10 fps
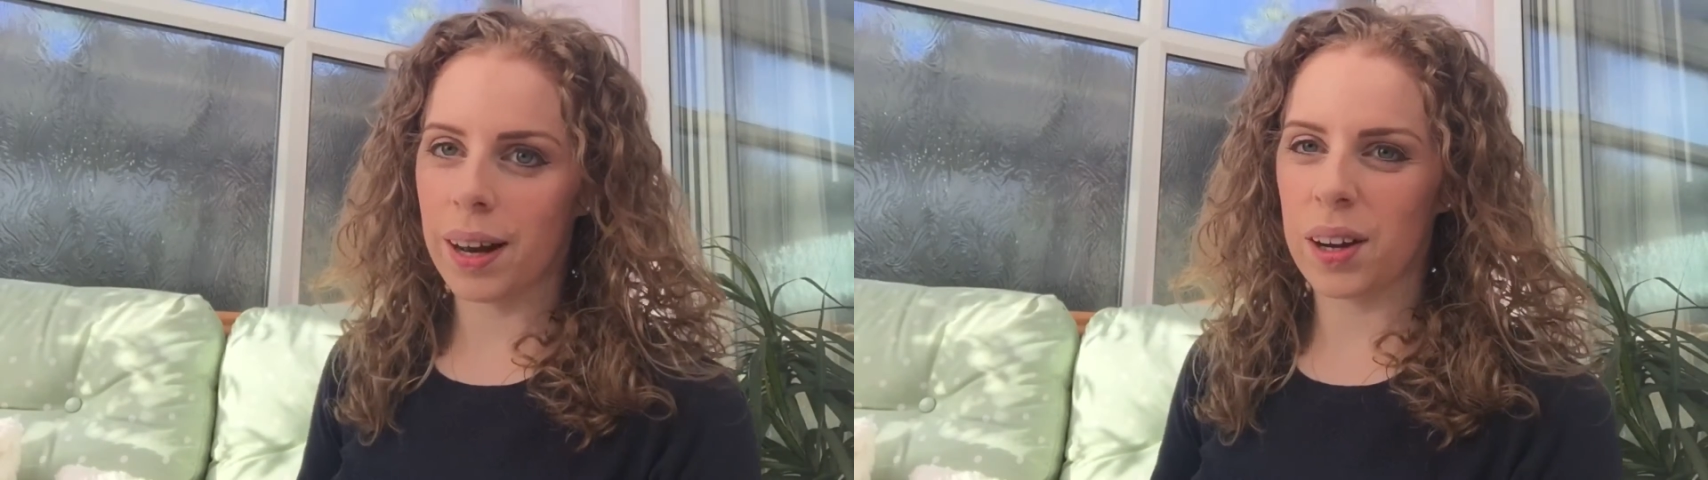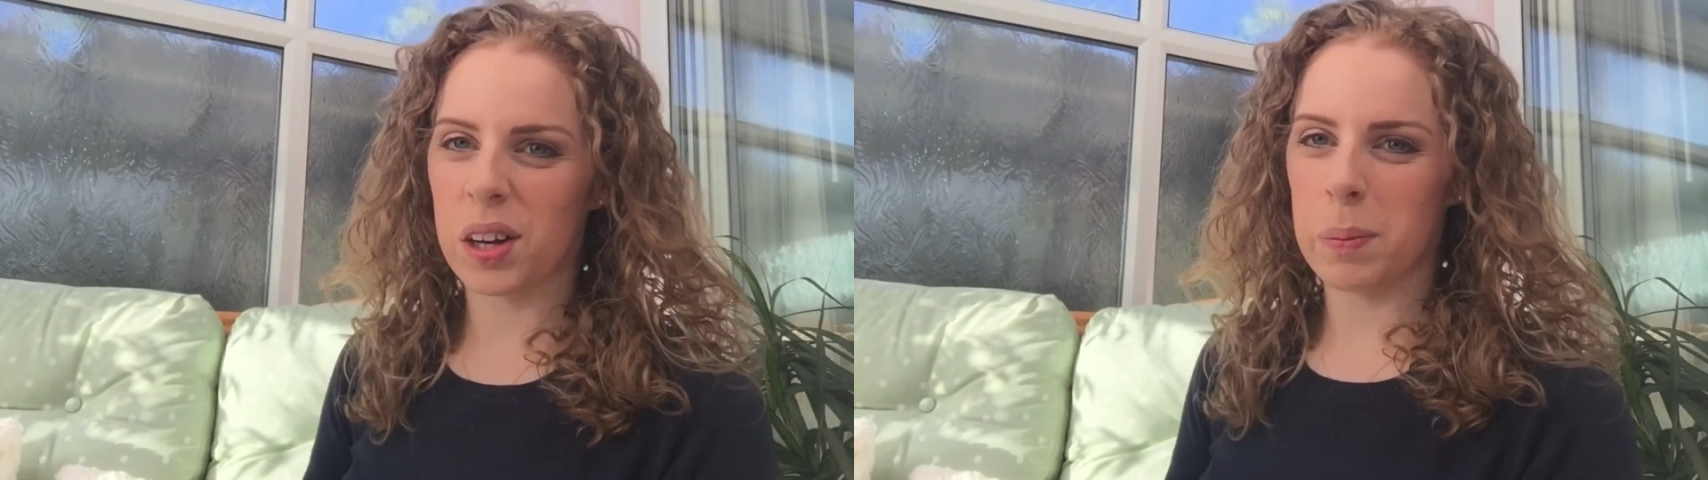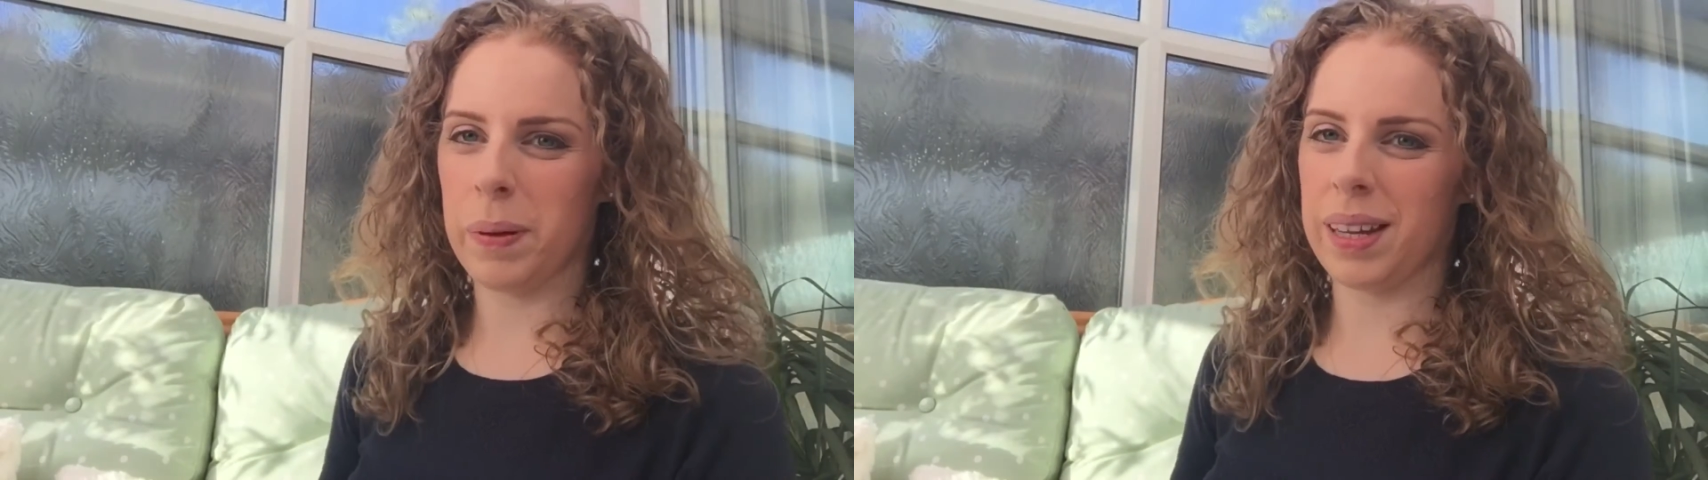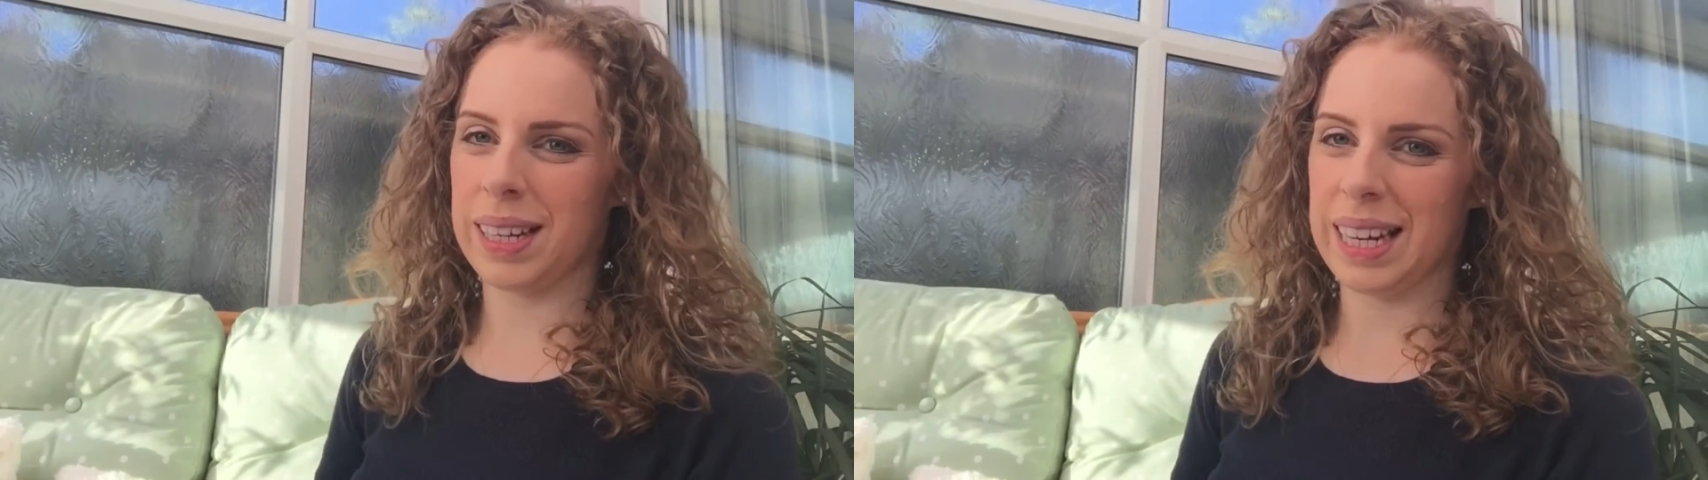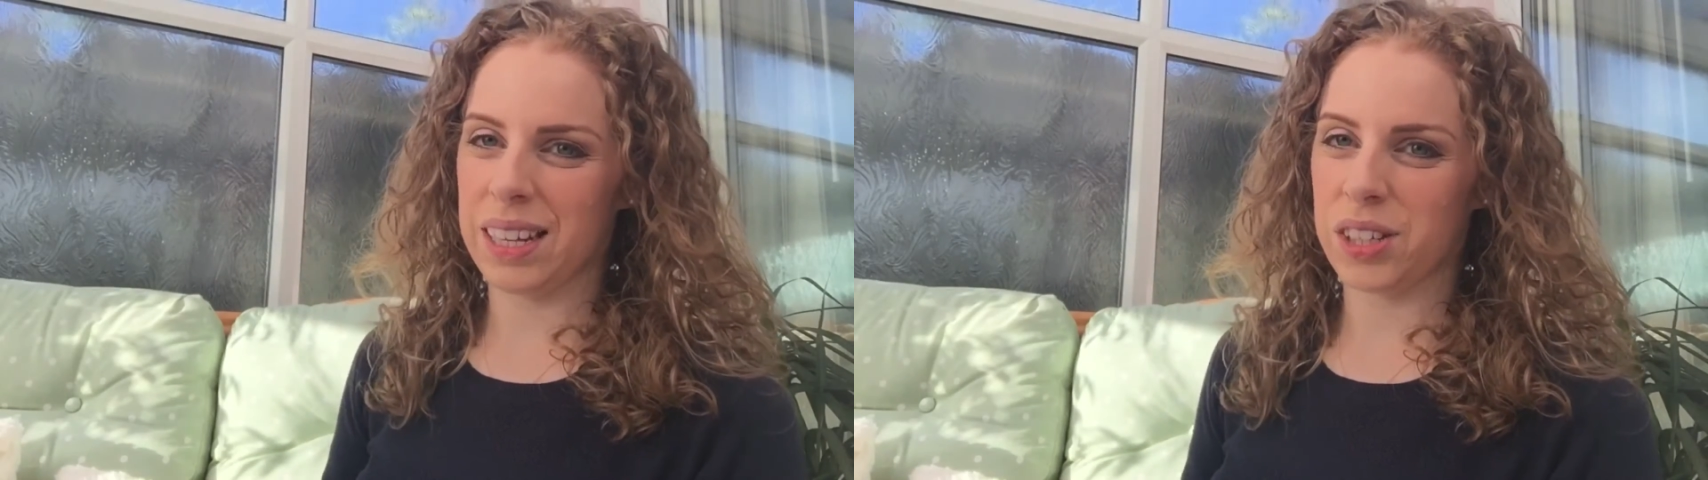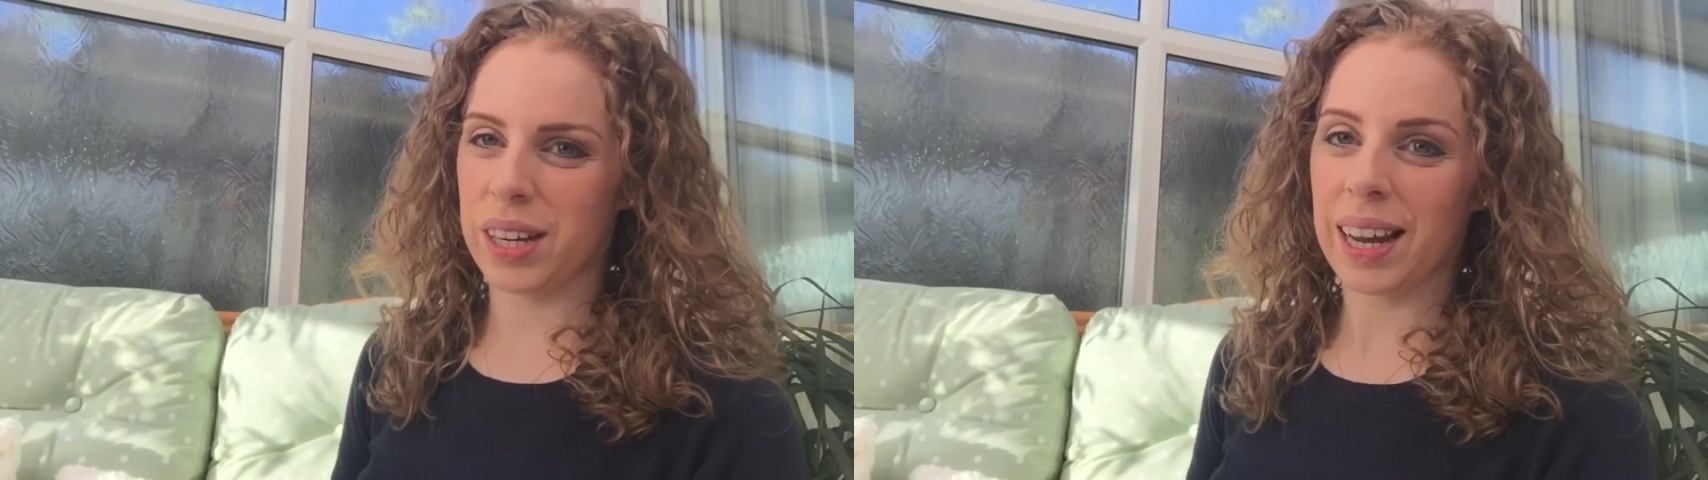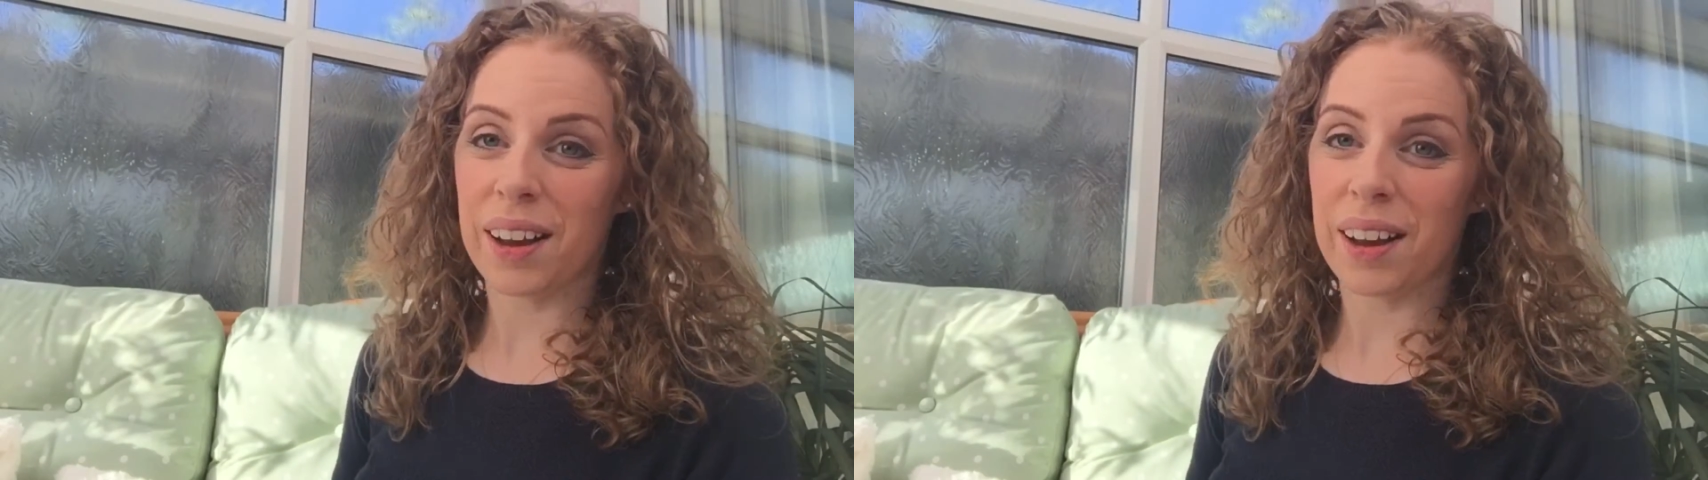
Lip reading: I got a bit itchy.